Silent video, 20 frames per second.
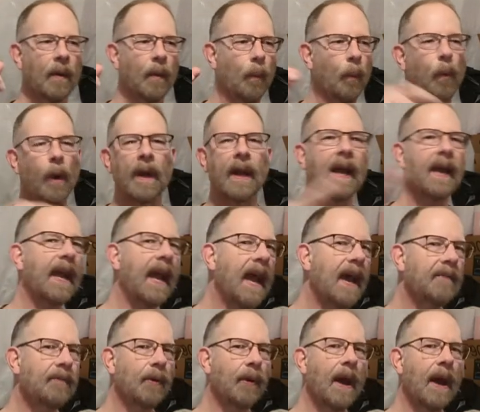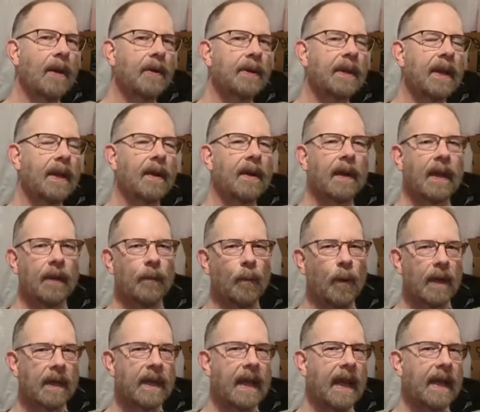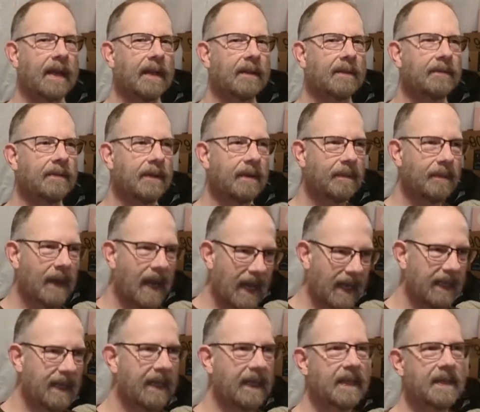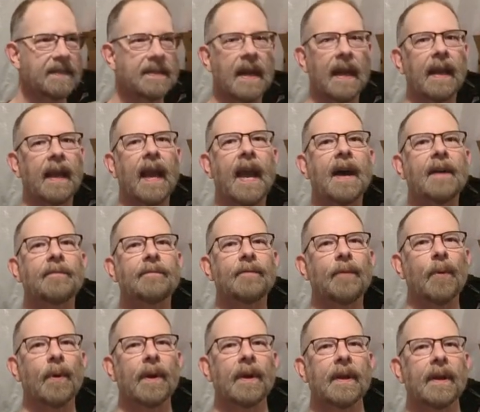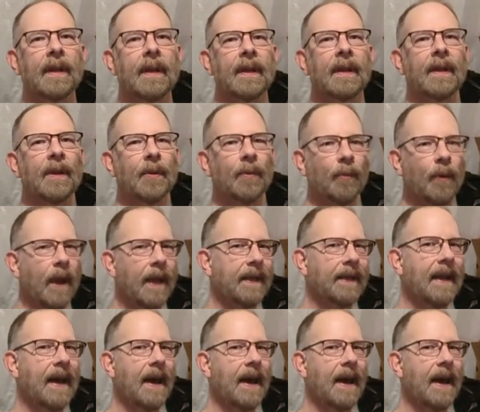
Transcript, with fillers: what I have around here and what kind of ideas I have for it right